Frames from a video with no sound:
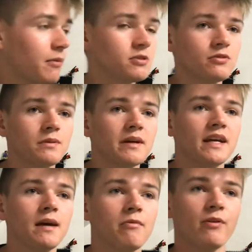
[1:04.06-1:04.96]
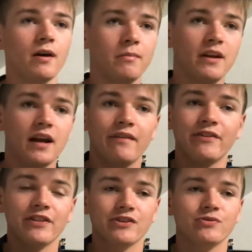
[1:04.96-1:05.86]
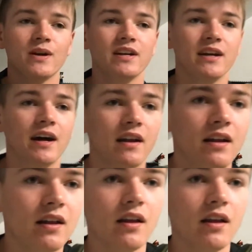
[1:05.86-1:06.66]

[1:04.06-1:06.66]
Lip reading: I would swing my camera around, but not everything's ready yet